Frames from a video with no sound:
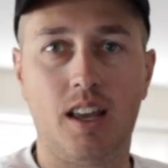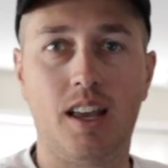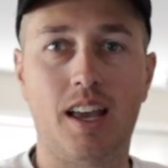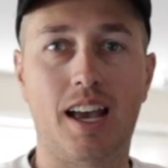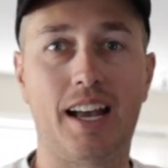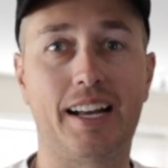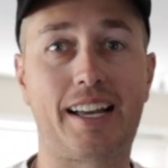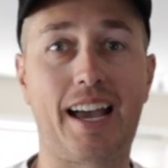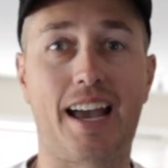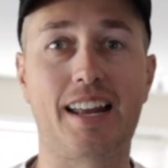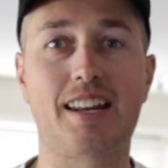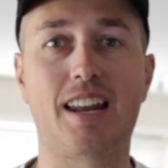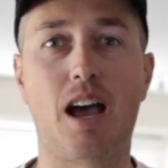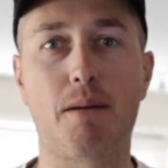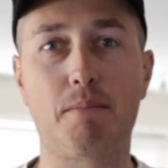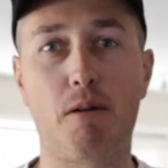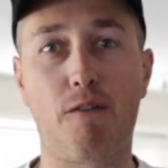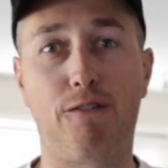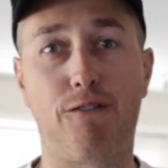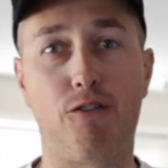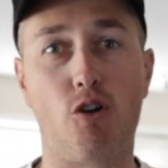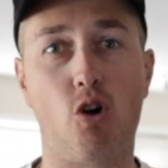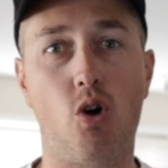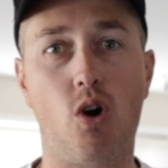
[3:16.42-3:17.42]
Okay,
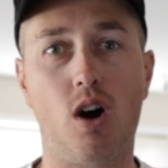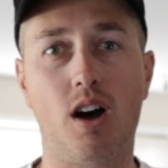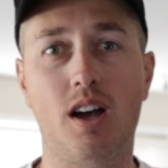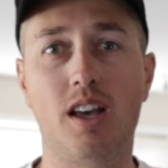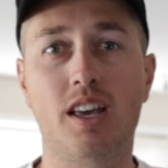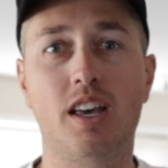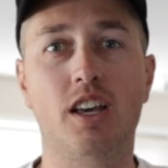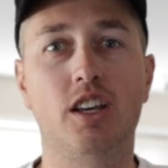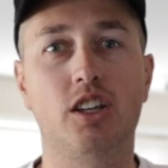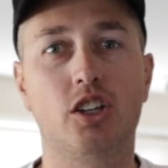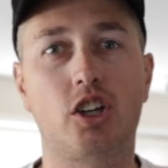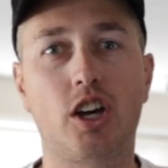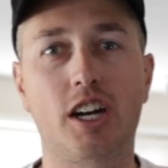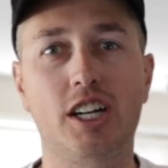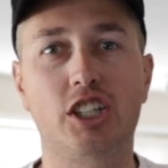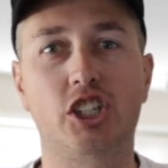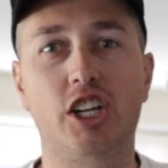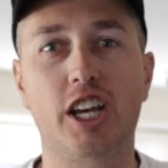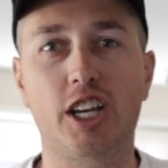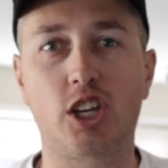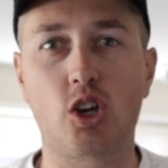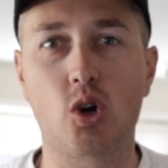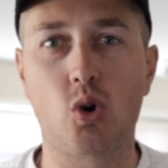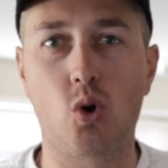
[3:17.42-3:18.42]
number 4, gotta
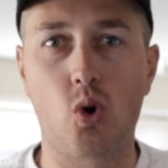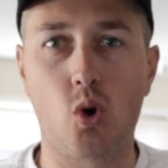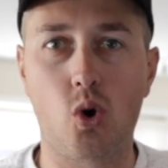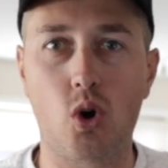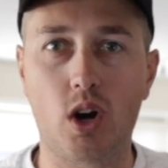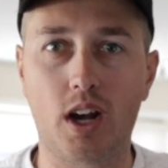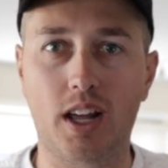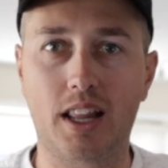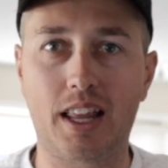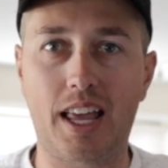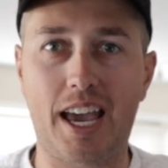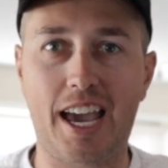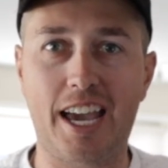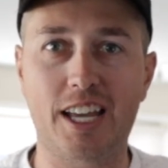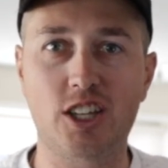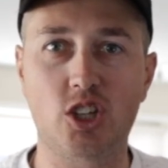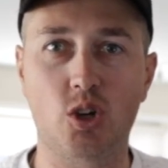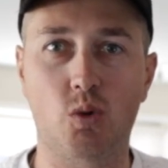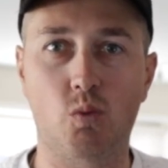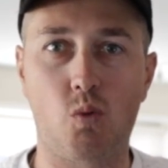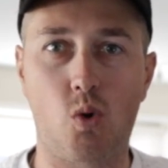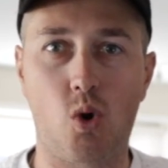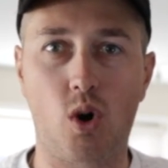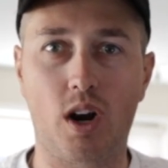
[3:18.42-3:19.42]
check your oil and
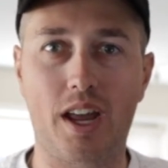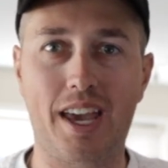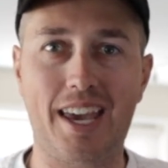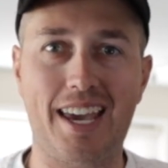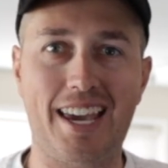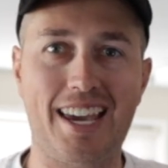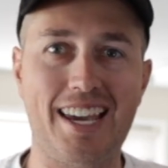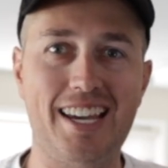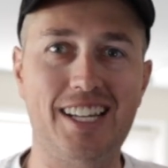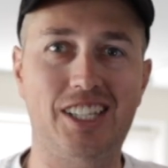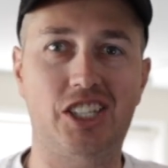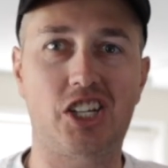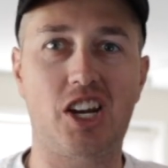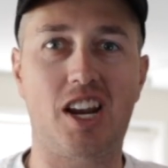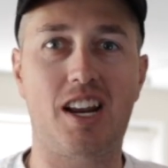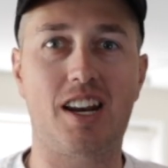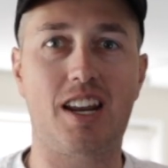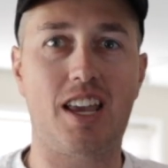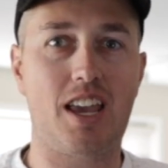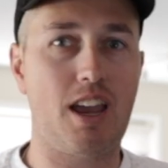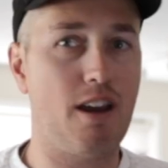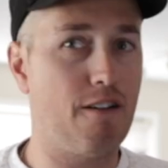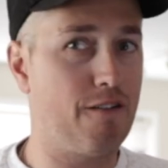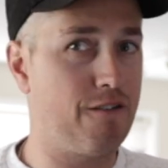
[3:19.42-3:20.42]
your water each
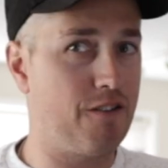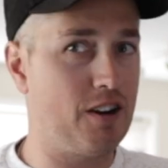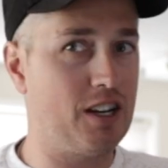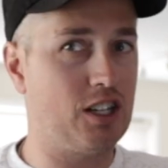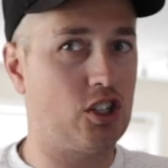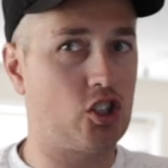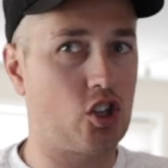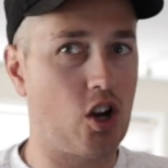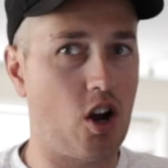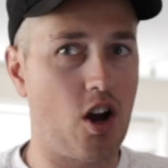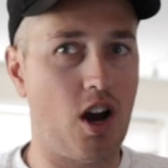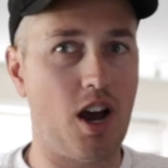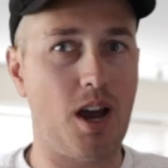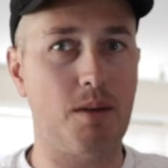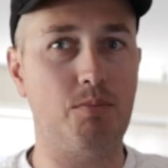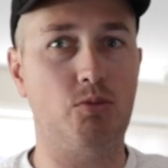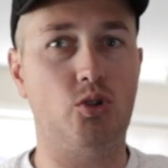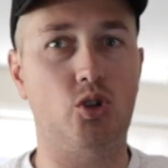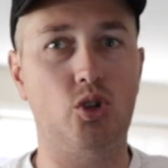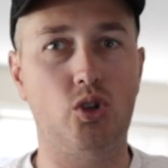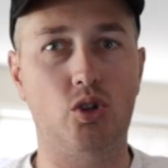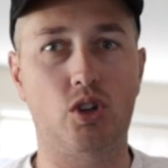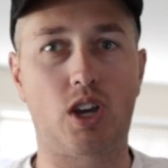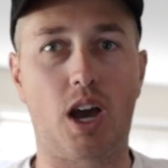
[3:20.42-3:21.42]
and every
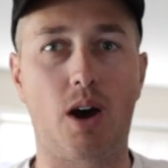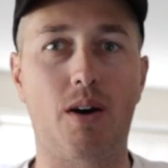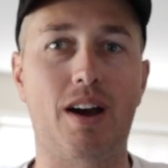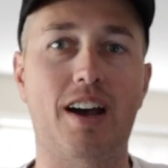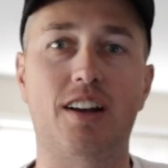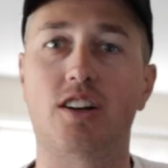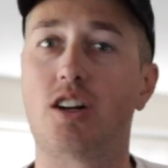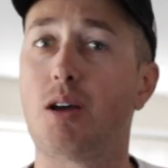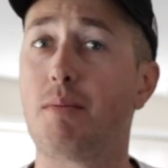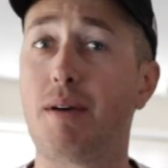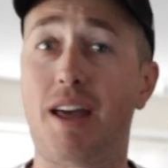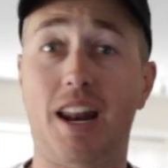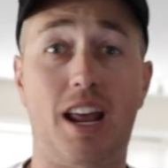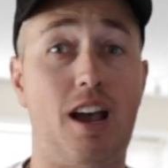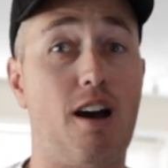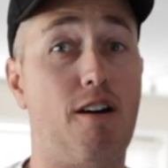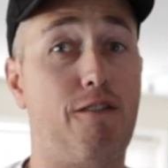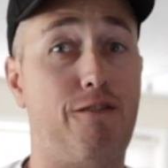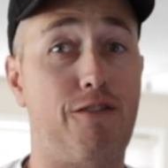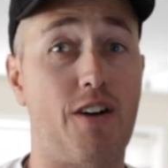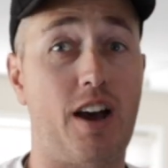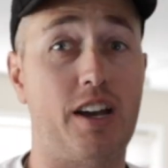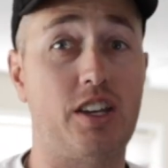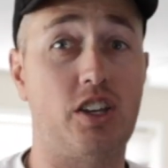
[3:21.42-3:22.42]
time you go out, no matter
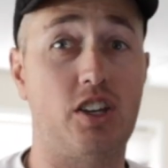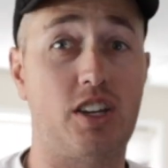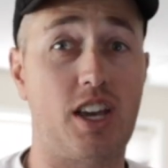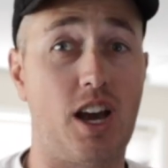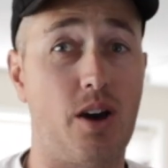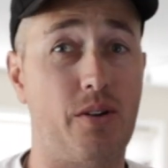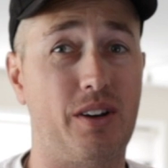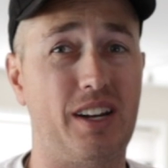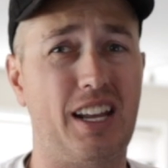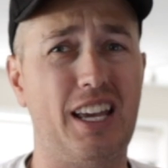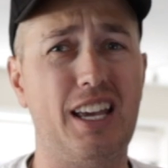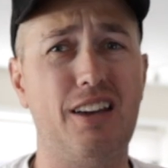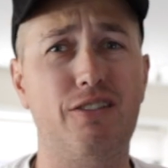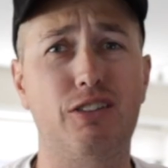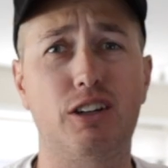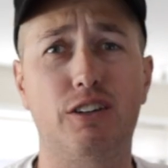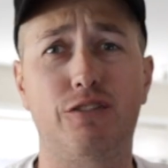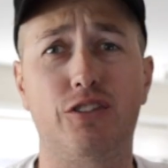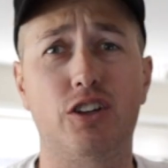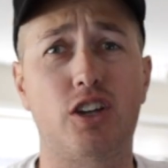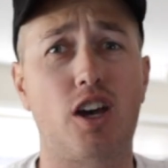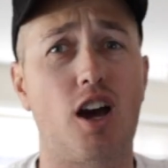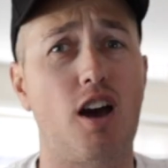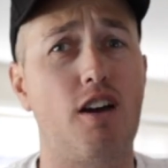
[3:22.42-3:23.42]
how far you're going. Even
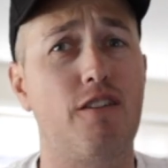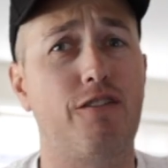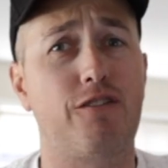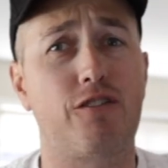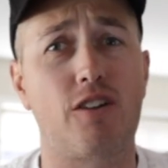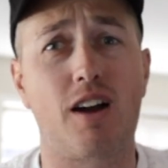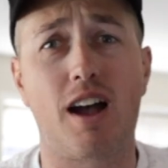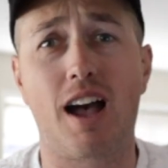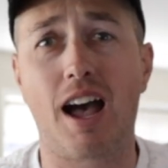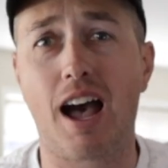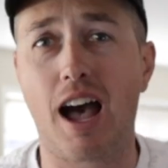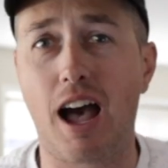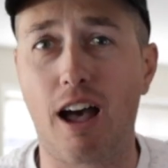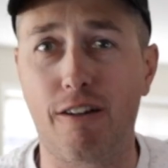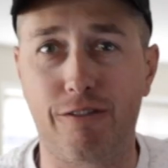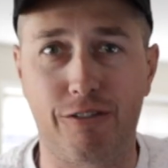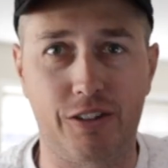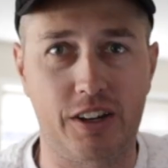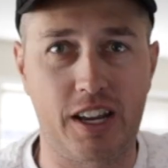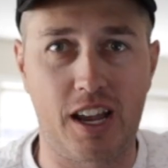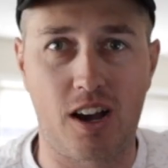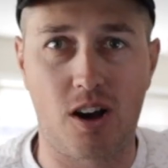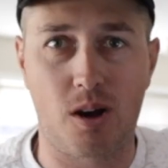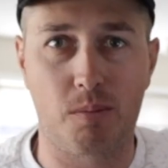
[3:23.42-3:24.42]
if you're going for a half
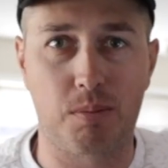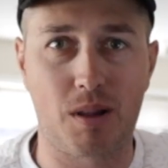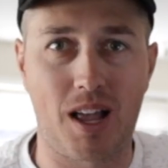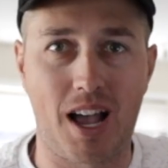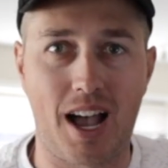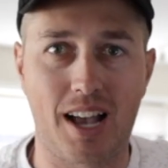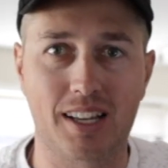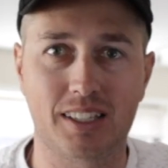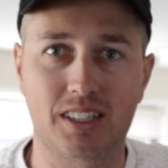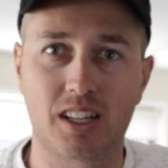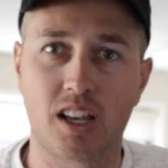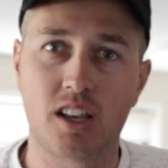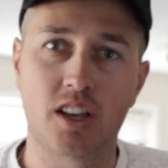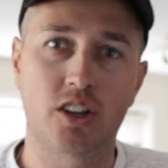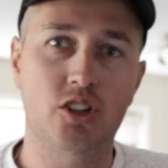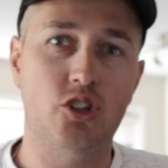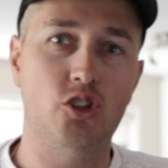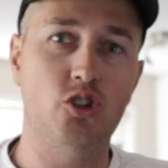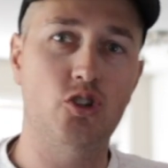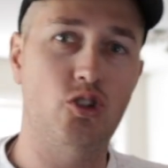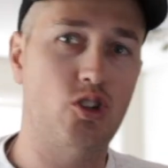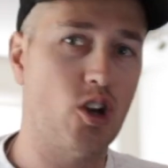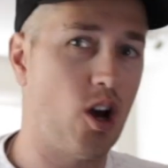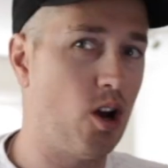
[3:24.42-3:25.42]
an hour blast,
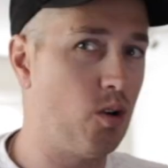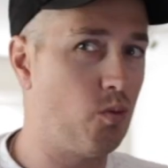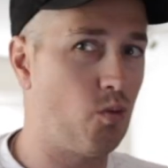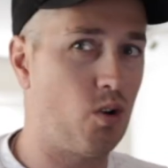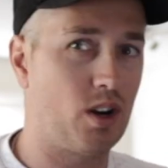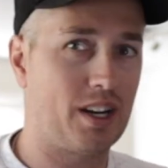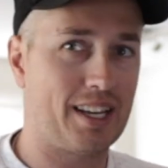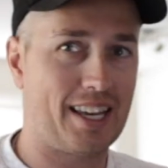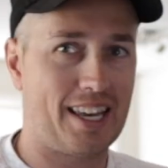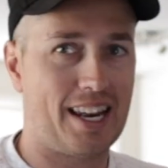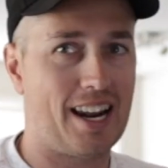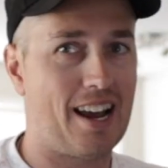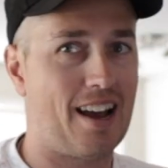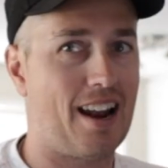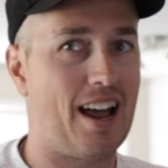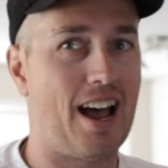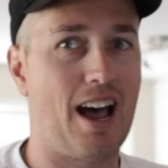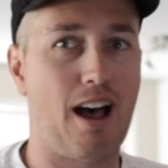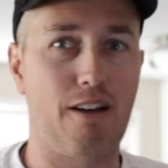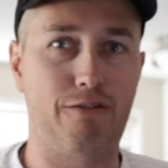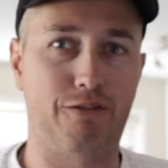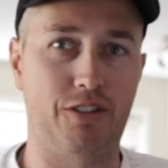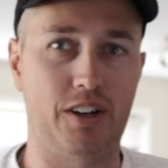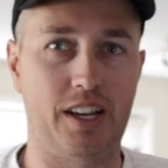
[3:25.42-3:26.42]
you don't want to get out
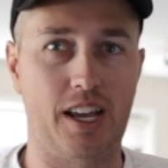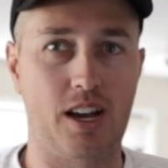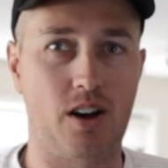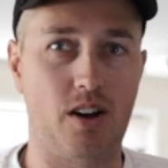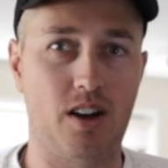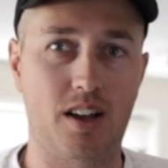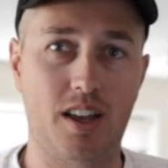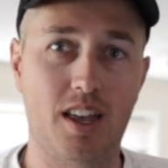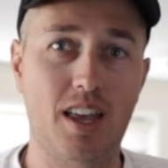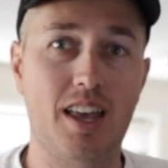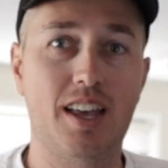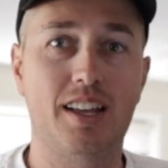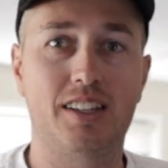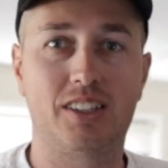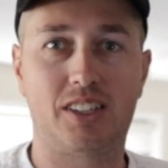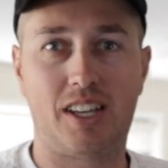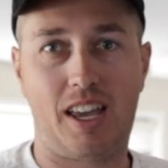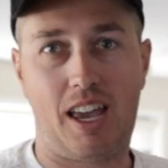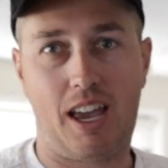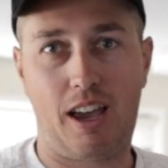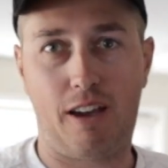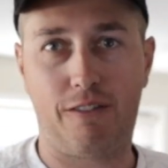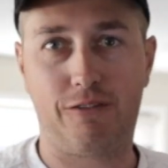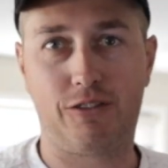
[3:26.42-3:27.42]
half an hour
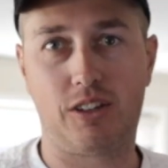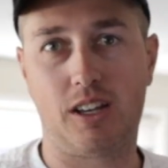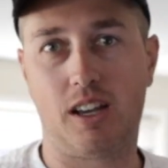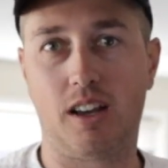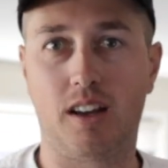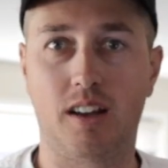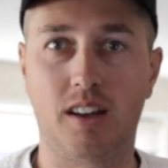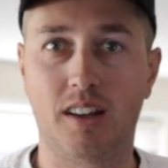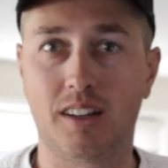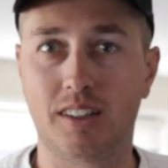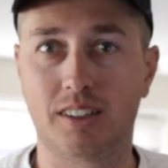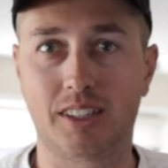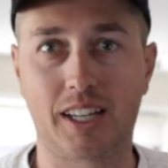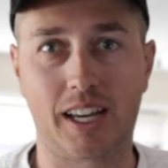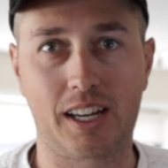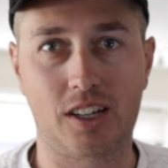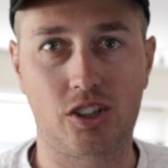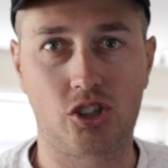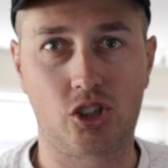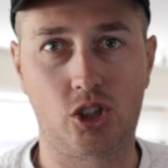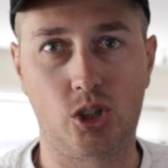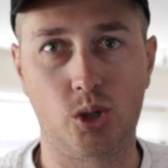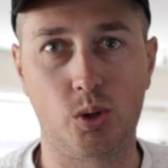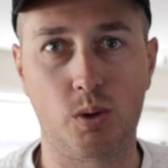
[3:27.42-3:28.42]
to have to
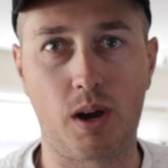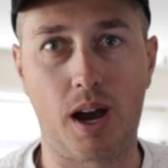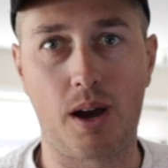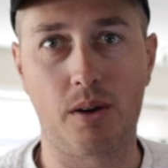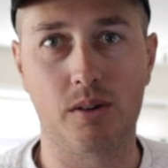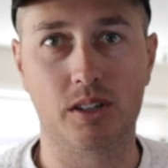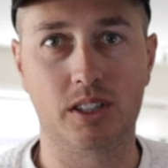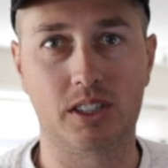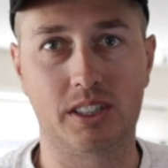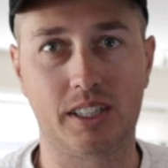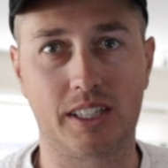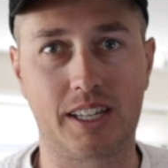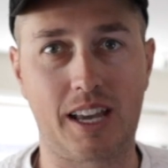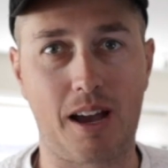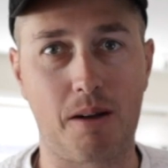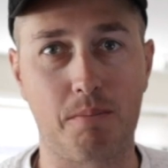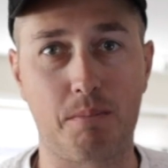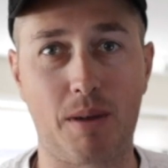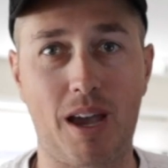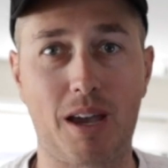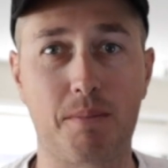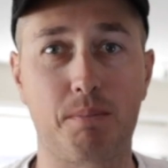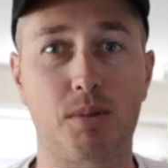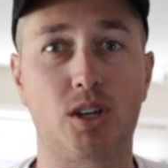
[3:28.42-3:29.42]
take 2 hours to
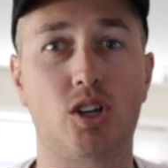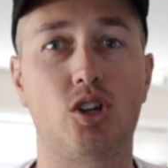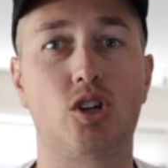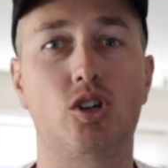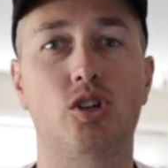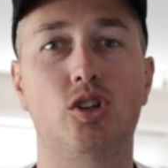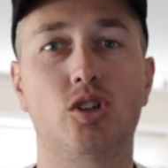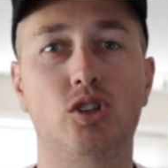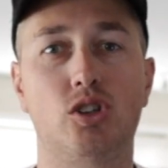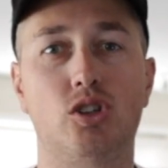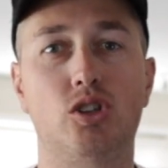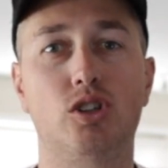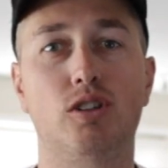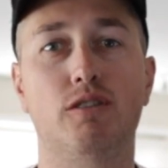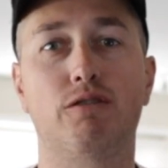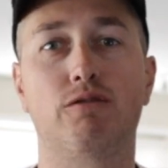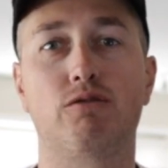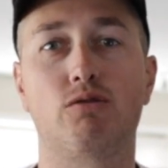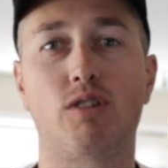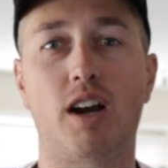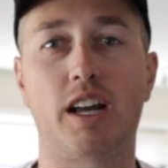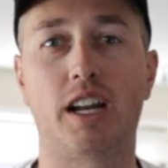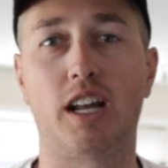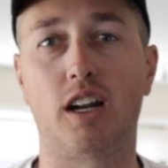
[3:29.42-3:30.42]
come back because you've
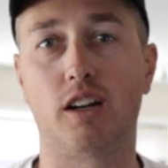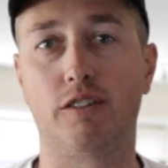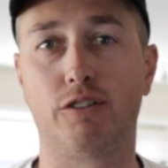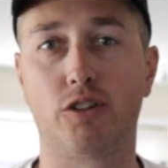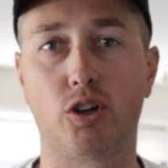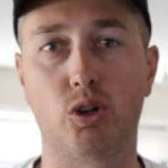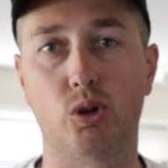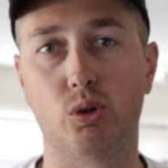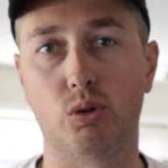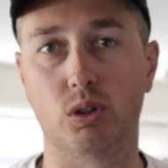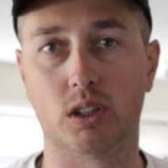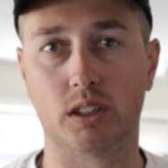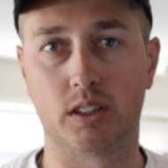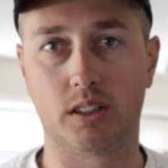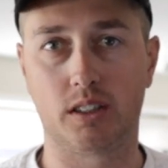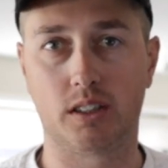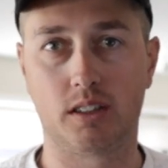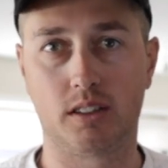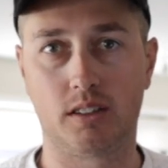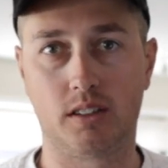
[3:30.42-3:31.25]
run out of coolant.